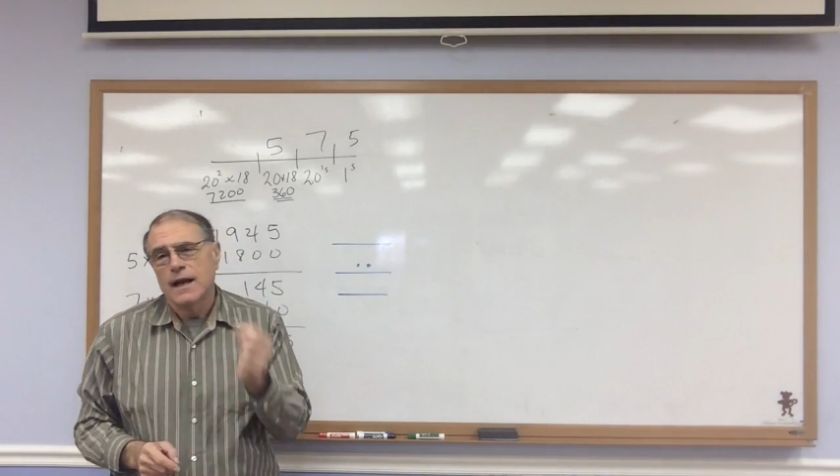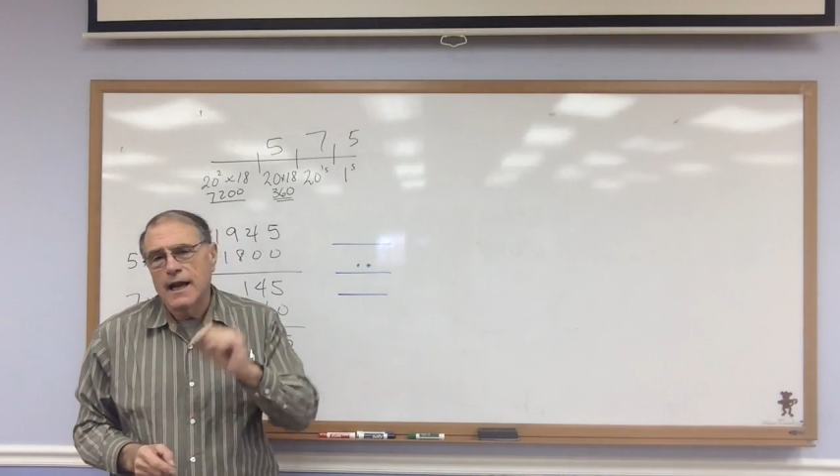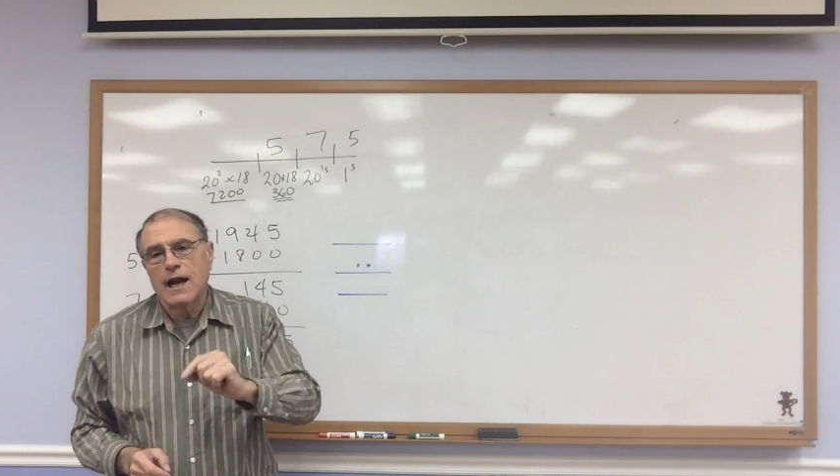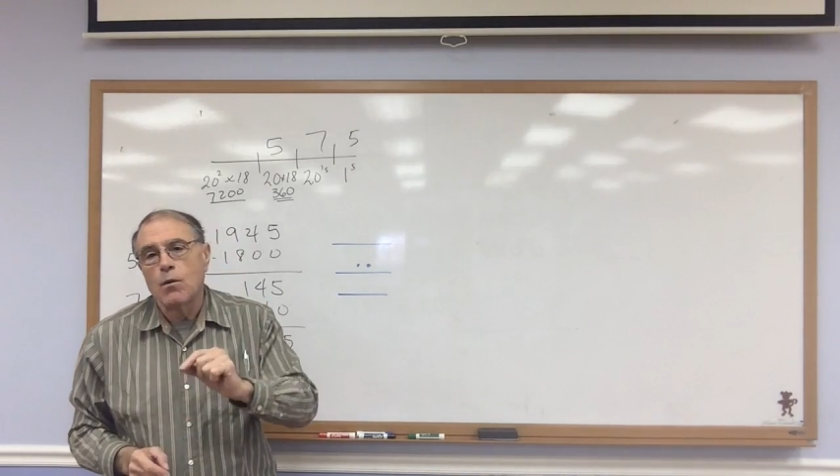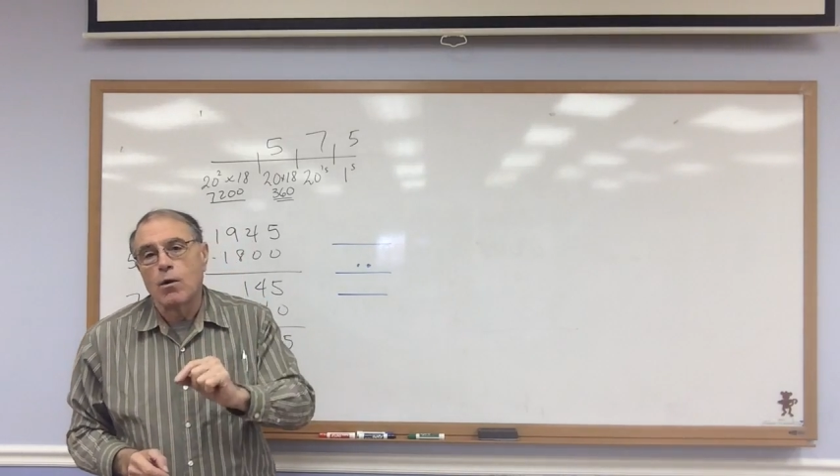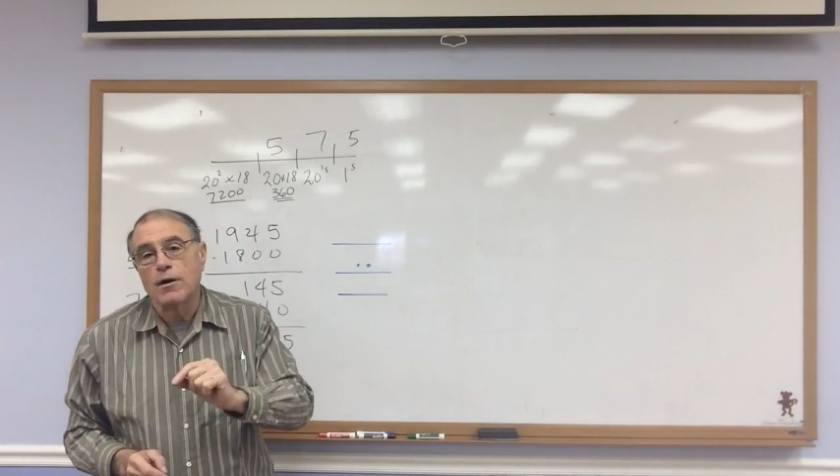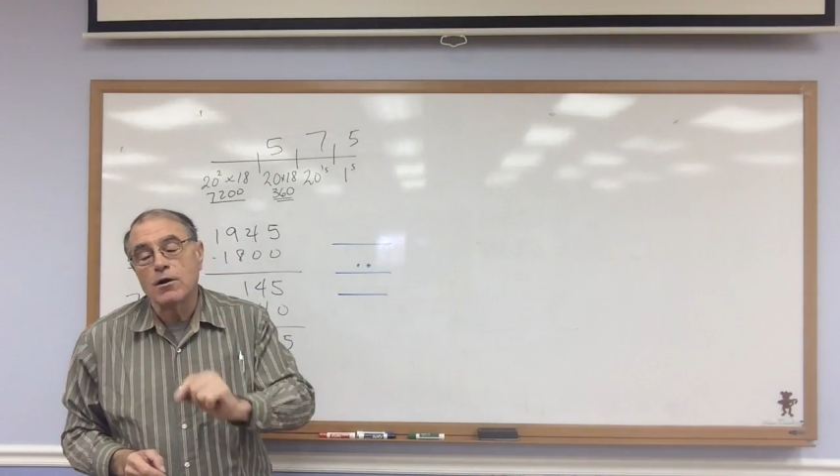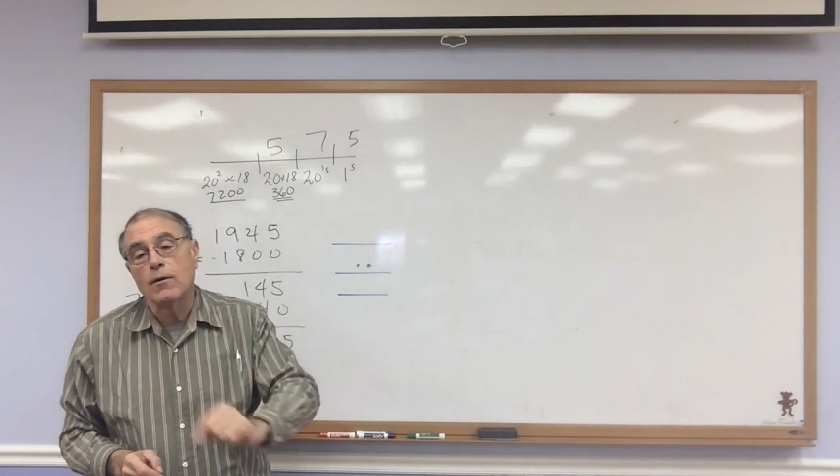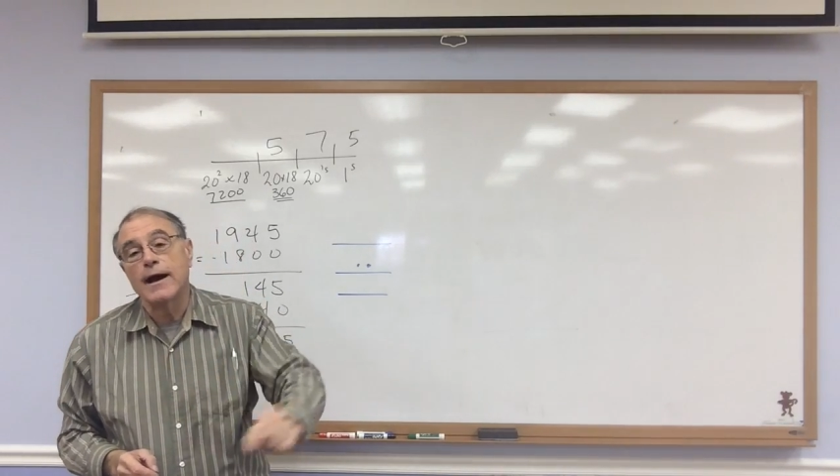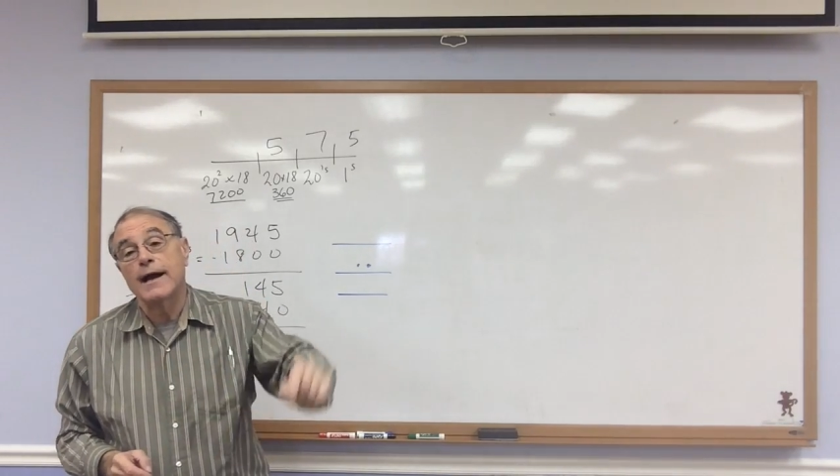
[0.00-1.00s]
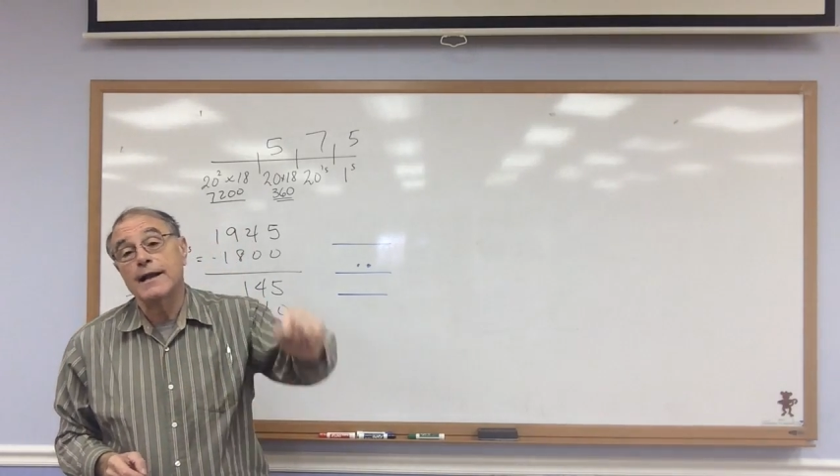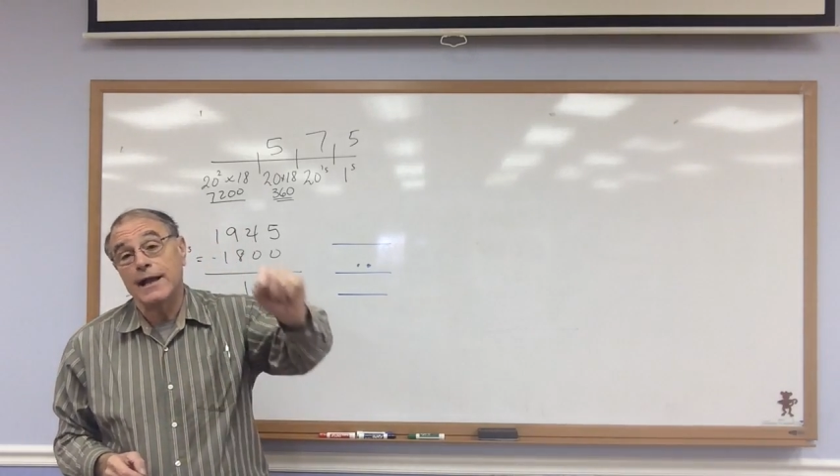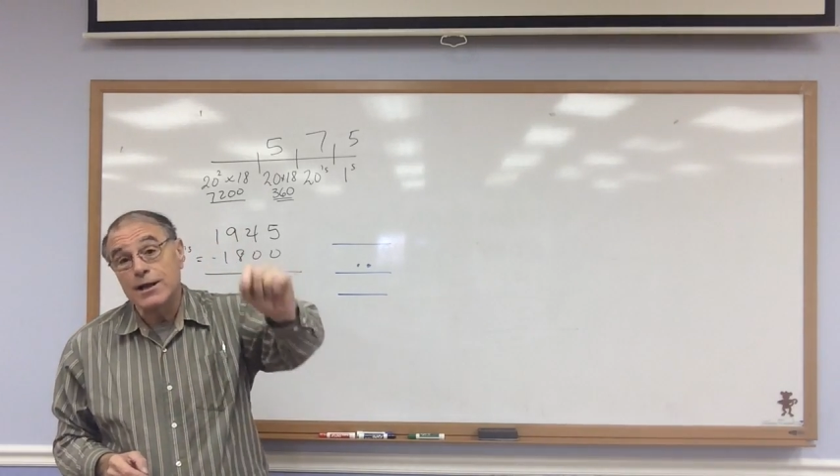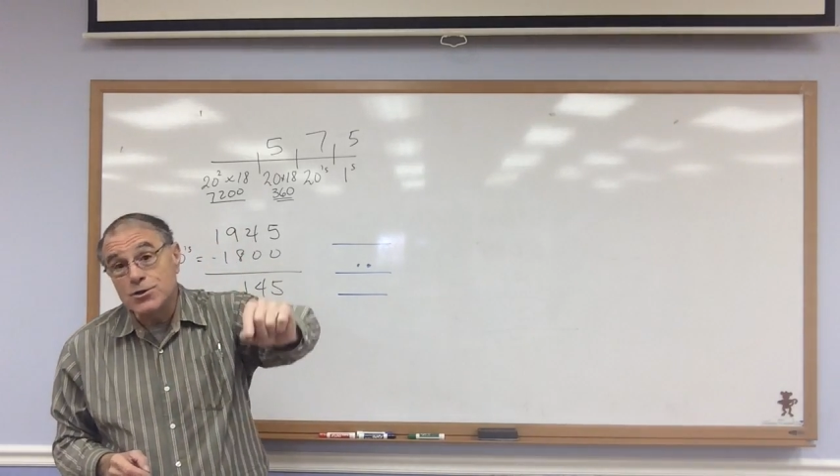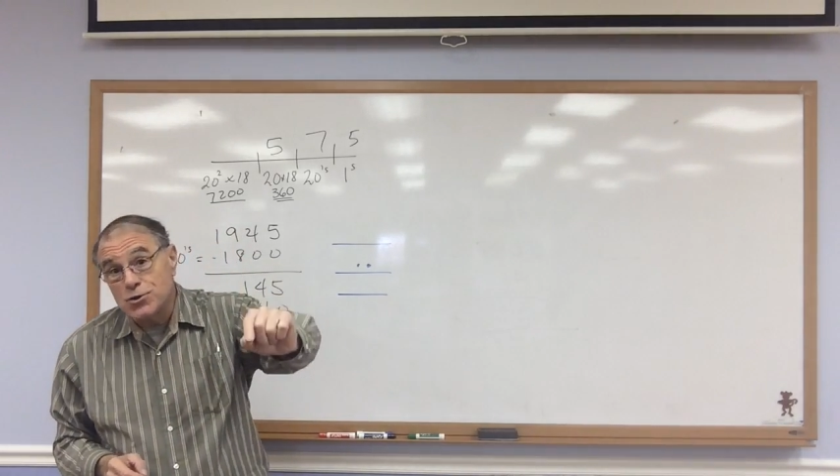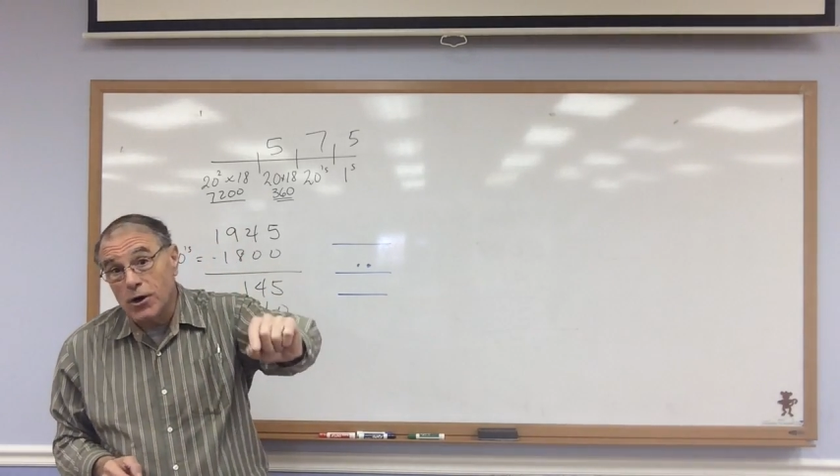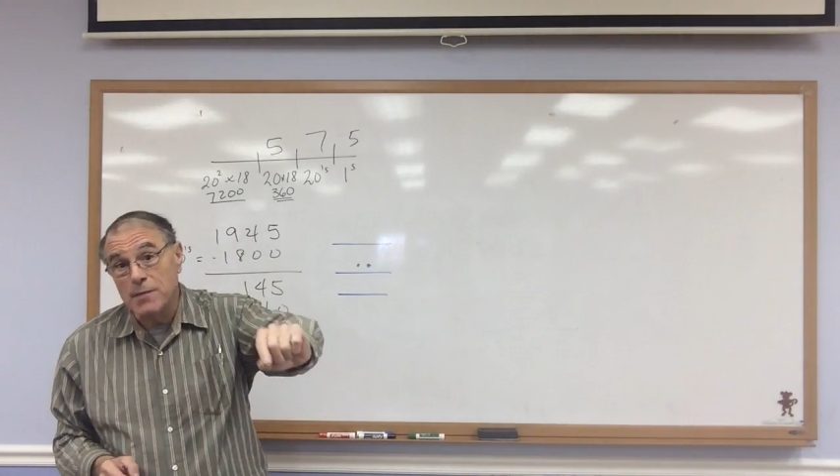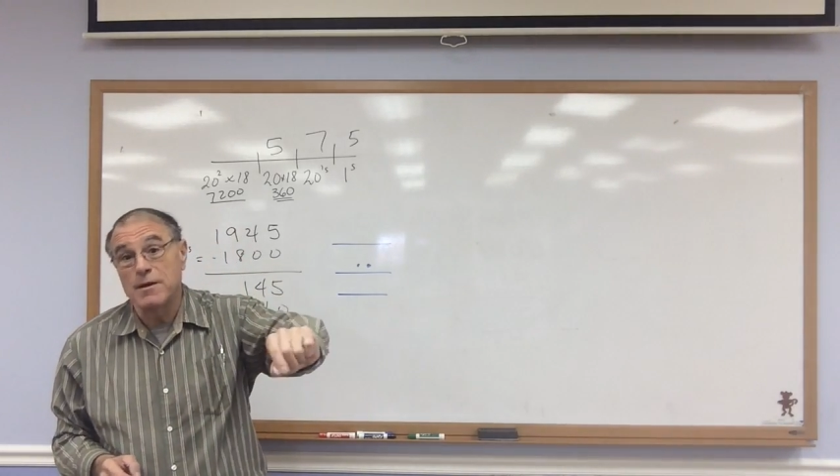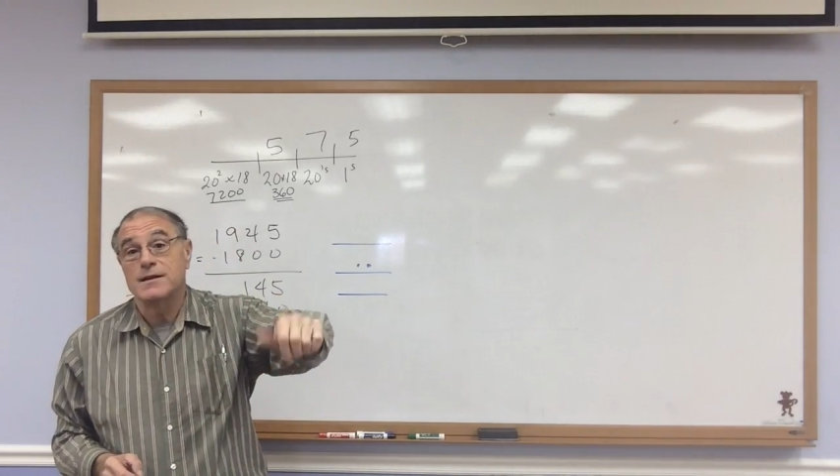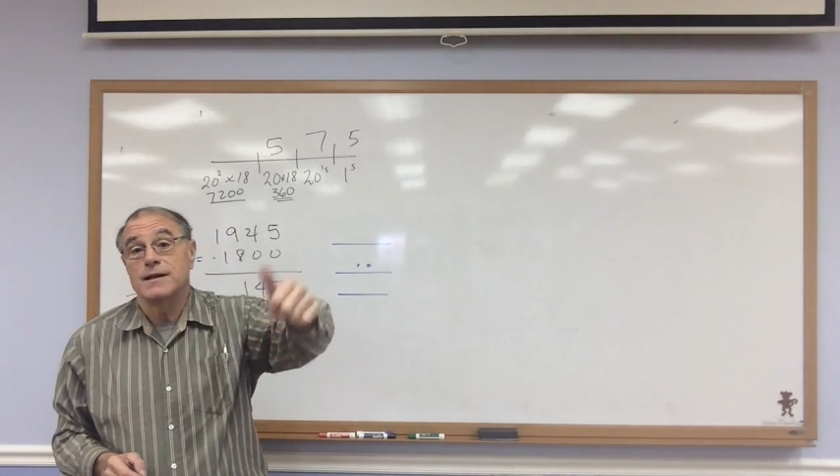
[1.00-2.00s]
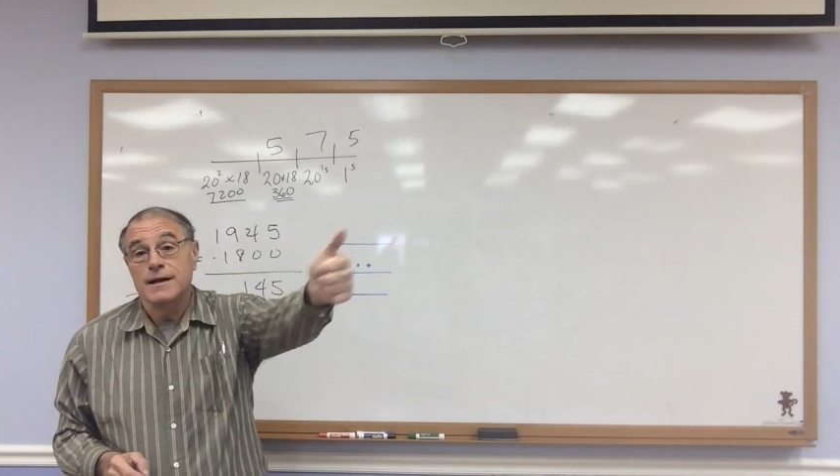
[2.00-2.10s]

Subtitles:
And I want to add enjoyment